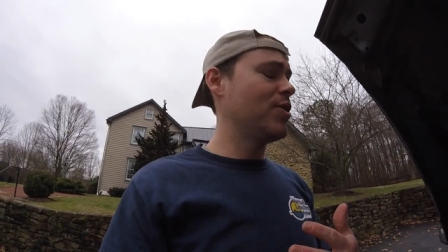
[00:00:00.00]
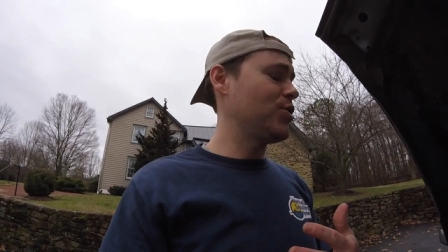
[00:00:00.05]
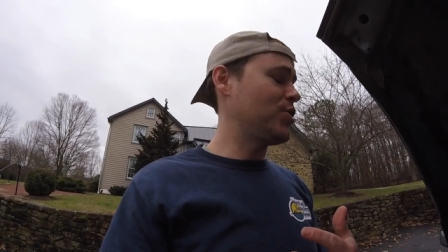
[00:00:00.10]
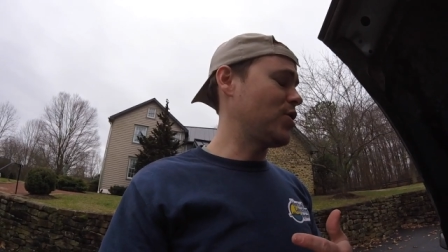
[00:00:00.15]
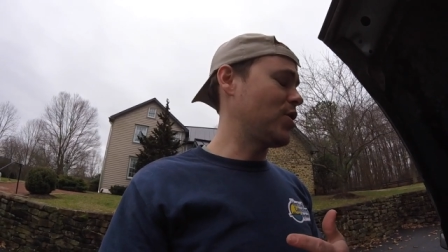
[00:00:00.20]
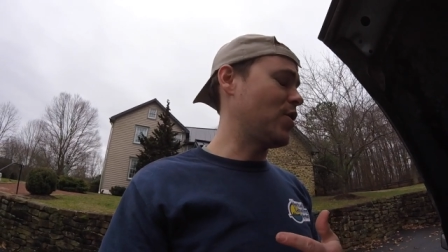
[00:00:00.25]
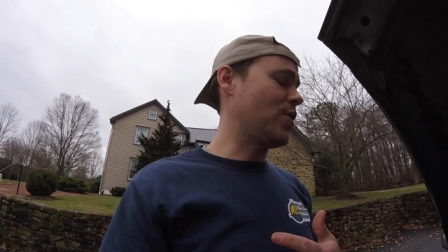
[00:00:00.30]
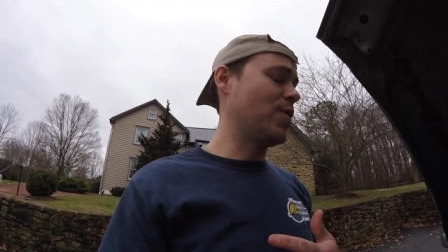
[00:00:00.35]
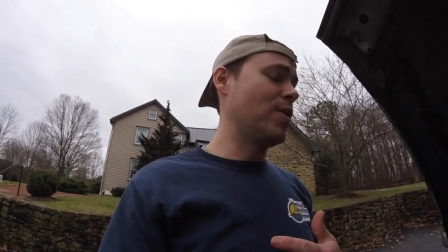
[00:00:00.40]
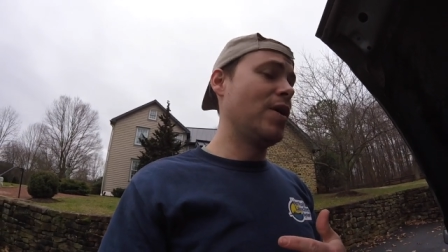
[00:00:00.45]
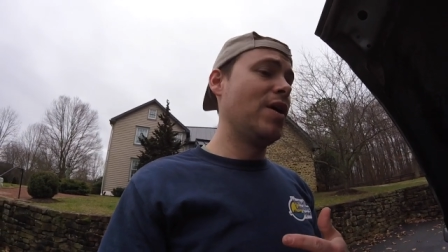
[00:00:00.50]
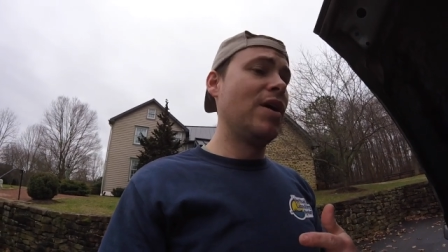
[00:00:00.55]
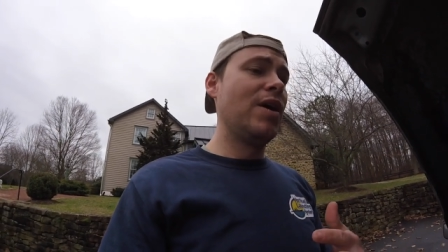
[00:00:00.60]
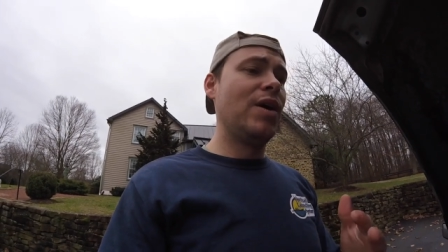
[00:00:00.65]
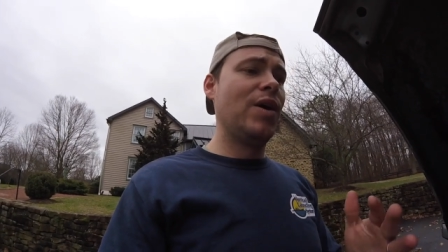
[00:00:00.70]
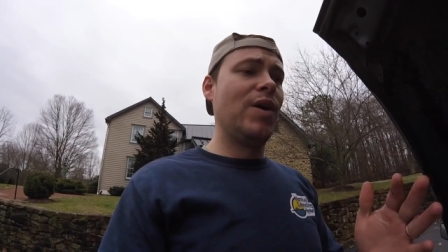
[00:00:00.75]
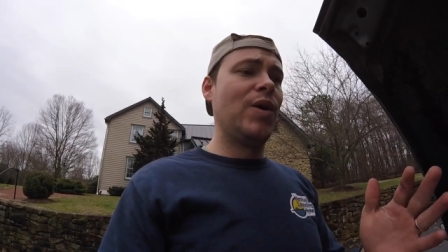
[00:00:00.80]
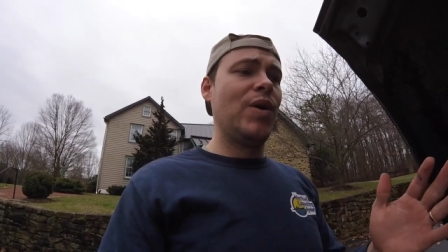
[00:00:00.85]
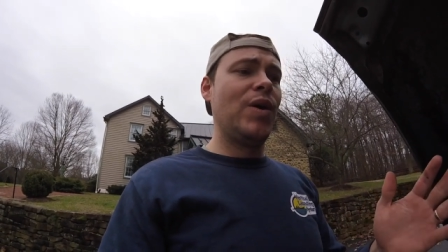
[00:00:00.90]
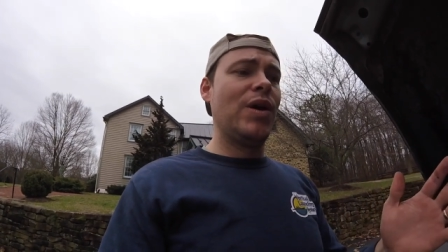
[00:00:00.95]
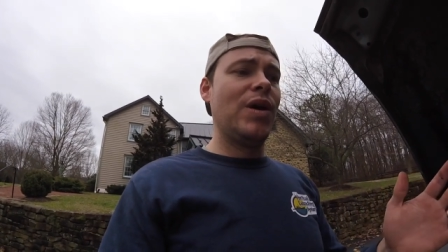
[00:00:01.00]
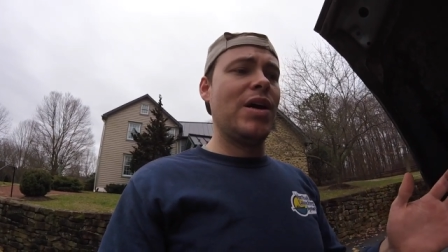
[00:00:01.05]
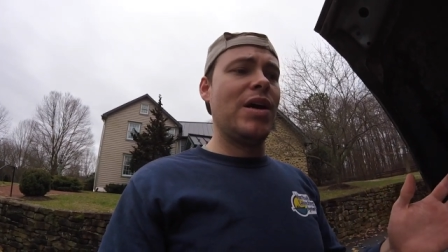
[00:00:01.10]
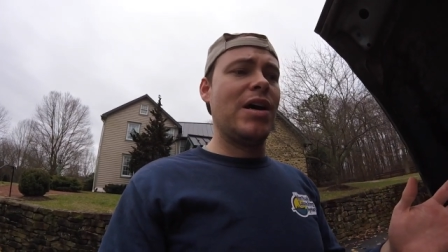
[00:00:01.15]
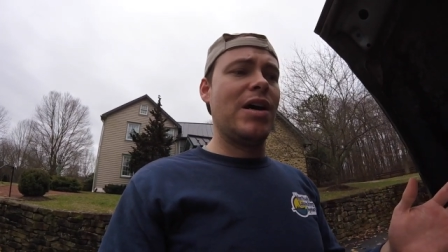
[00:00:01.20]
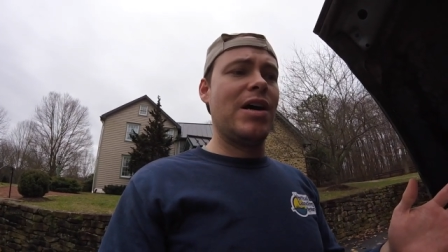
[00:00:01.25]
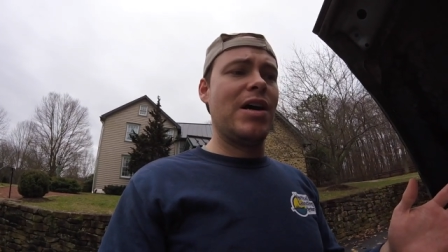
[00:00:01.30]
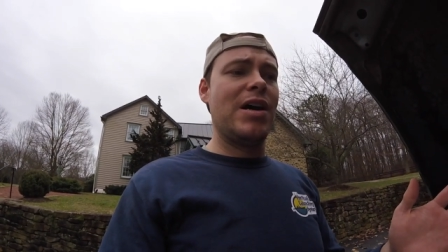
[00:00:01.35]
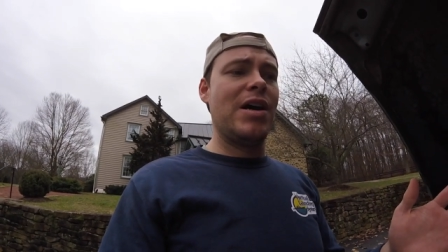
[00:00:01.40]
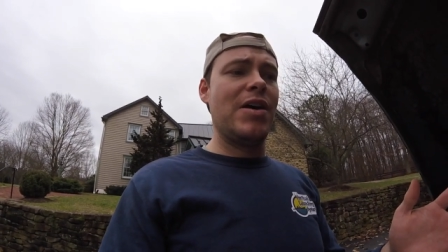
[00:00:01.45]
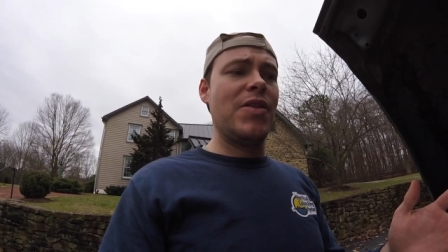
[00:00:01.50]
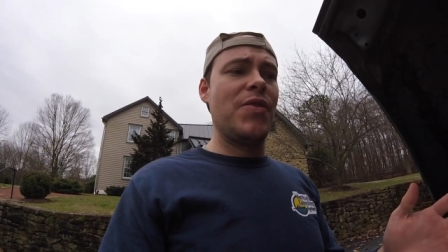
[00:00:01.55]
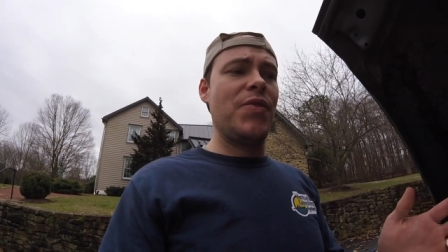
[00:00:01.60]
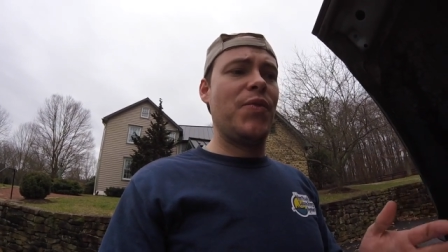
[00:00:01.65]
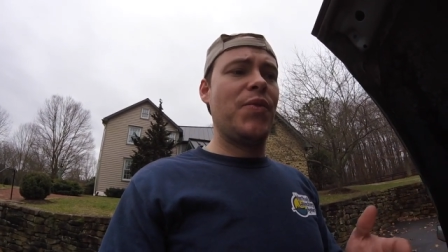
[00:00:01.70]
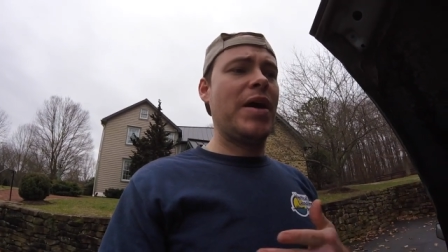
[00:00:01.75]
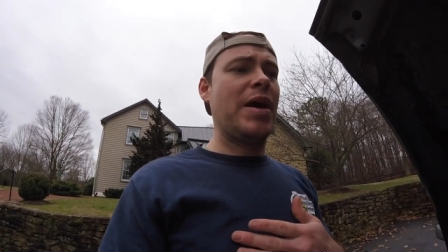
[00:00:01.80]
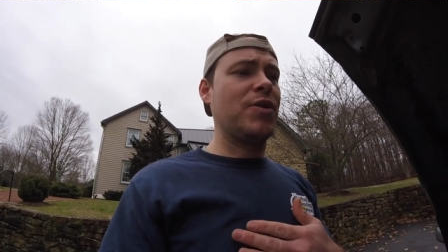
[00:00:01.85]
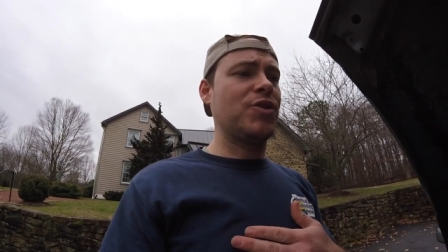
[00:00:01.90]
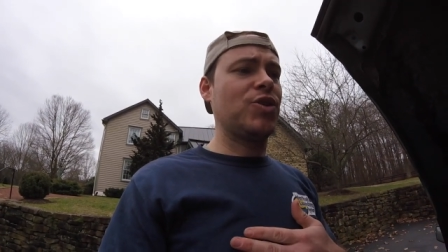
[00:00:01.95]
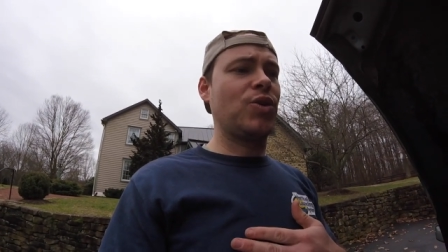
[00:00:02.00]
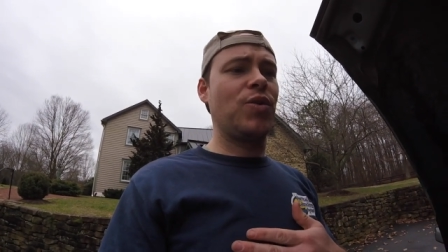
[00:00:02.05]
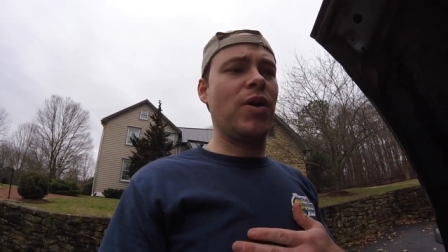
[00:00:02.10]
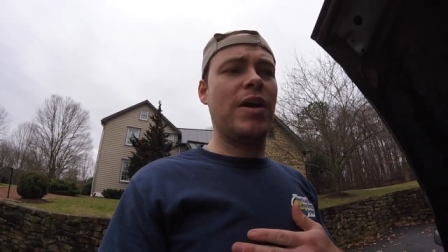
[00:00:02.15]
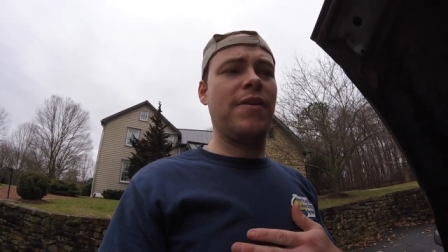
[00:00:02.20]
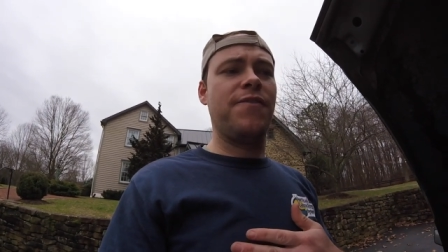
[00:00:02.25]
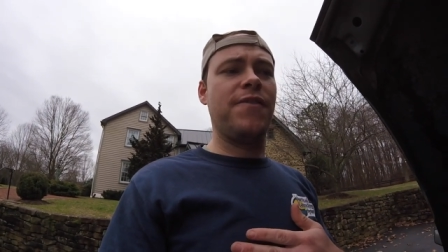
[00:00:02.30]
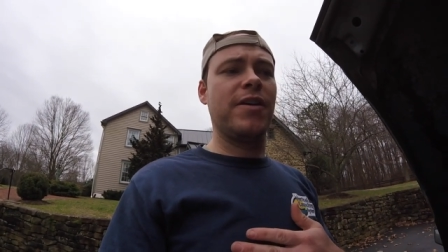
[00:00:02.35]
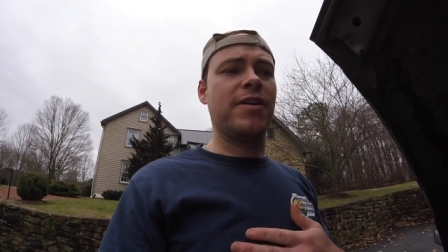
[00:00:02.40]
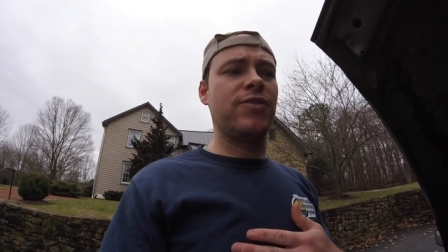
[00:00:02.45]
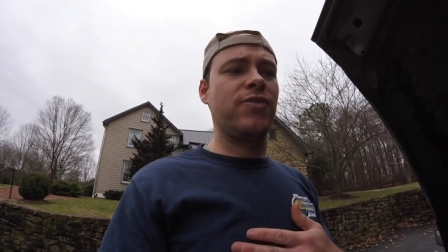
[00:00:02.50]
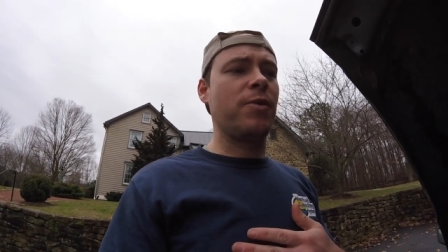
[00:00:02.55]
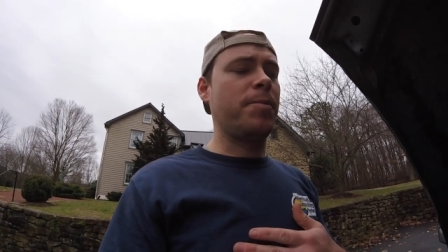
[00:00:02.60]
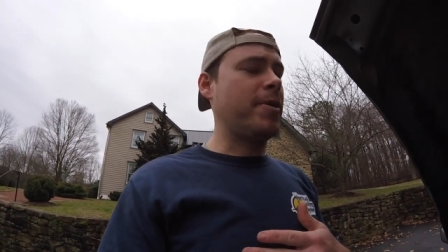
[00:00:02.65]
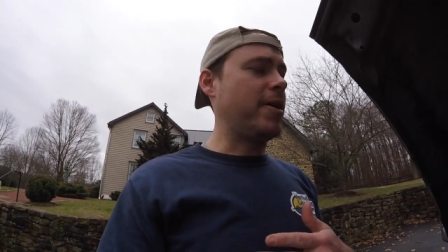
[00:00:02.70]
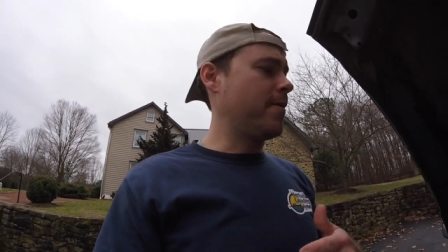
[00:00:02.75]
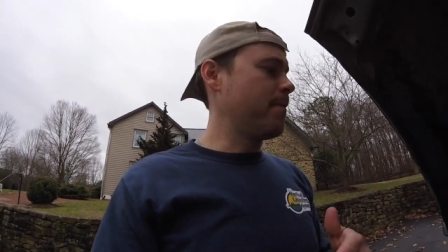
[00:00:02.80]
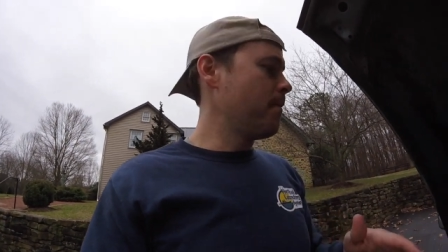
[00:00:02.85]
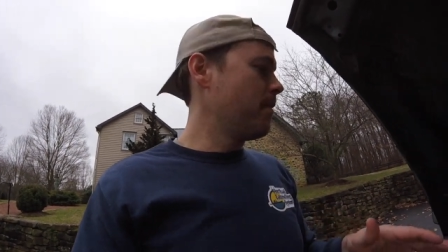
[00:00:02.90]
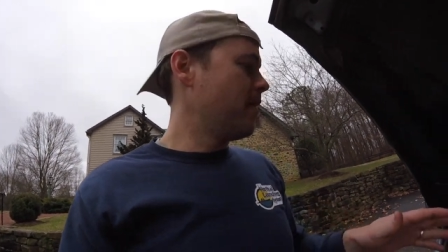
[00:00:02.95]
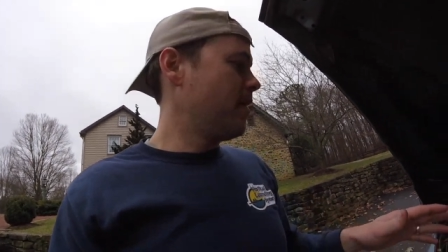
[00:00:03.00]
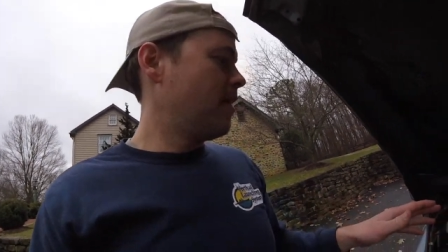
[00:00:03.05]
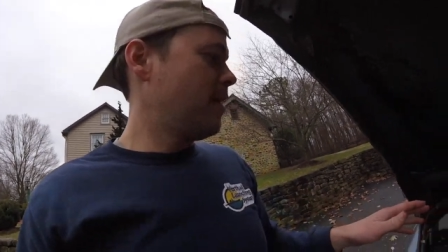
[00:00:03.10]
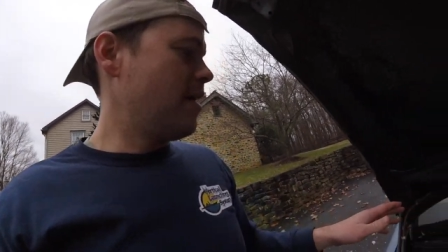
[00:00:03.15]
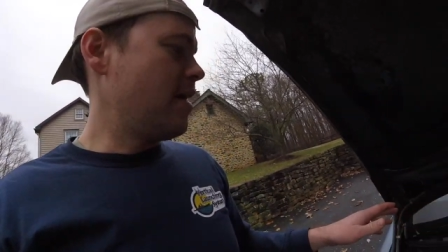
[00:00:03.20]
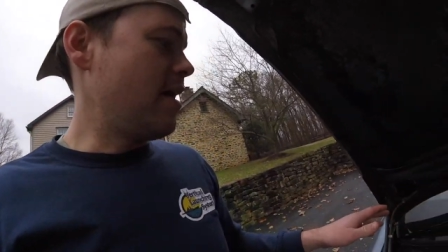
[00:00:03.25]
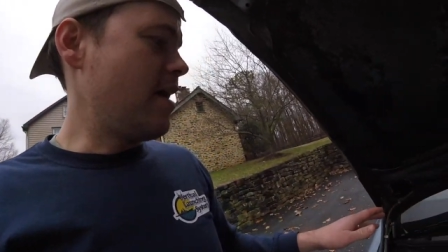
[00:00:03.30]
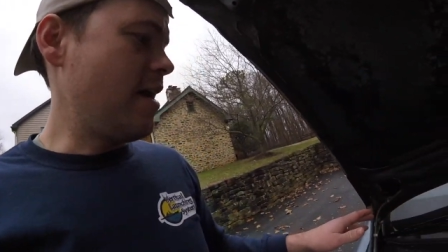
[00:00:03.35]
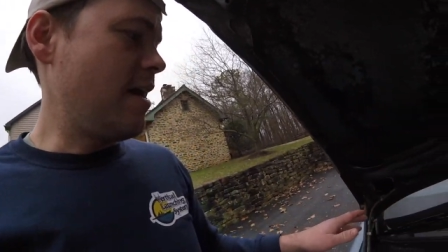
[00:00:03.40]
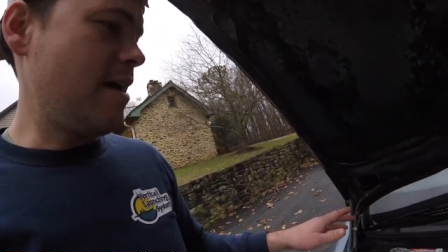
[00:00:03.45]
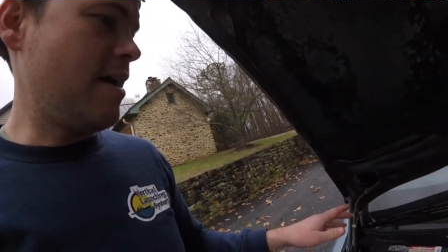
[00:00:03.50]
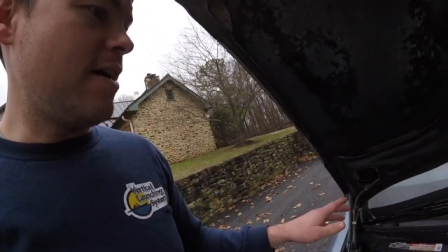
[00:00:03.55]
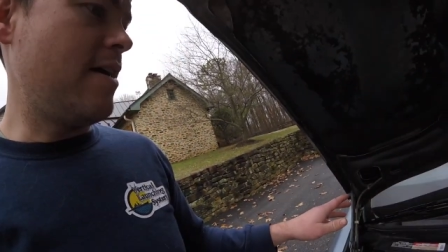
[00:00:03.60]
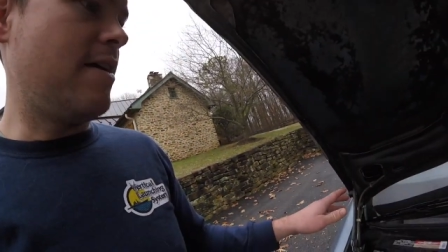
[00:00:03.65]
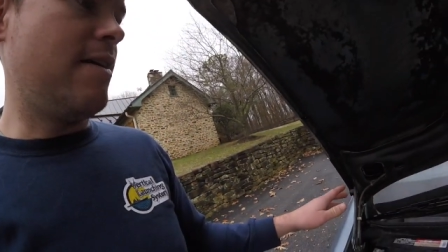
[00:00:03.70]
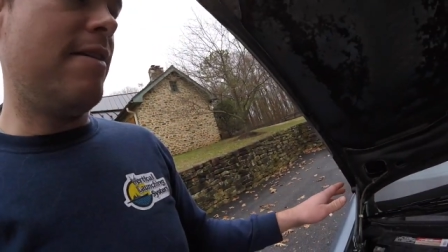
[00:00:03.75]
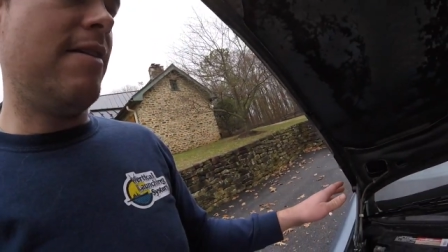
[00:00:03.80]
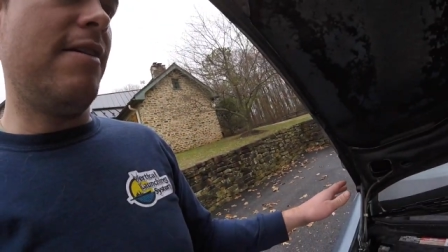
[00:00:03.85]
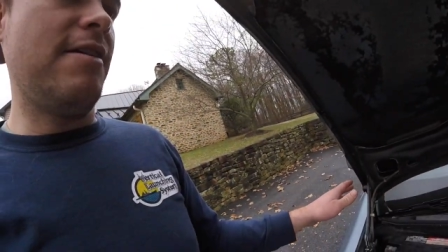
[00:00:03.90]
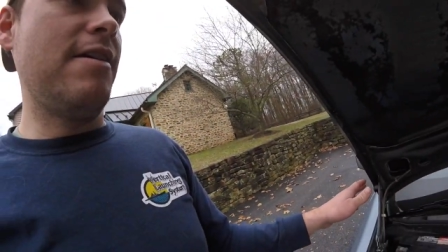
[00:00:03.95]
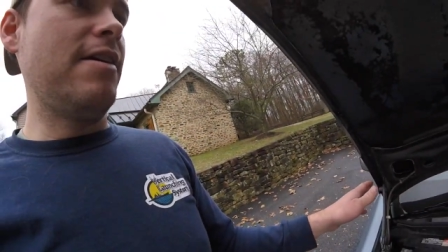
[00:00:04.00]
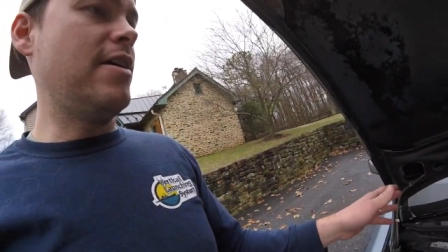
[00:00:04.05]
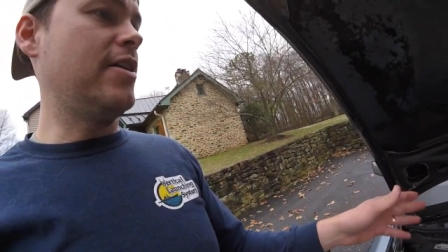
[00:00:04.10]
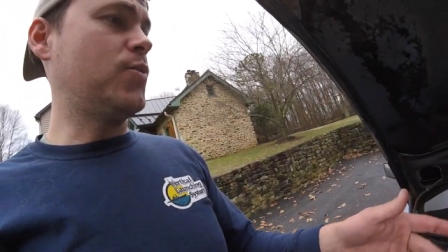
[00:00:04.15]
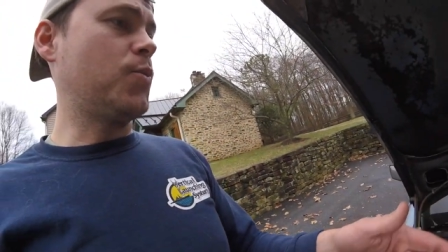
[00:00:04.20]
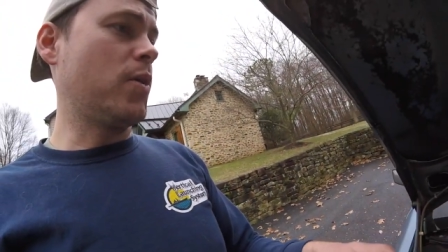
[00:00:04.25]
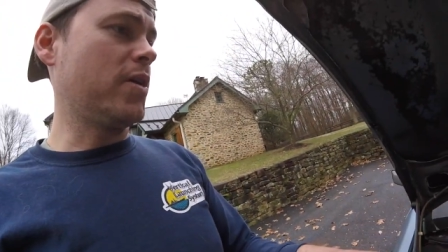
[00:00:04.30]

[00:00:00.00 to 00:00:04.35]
So uh, that was a great fix for me, and it's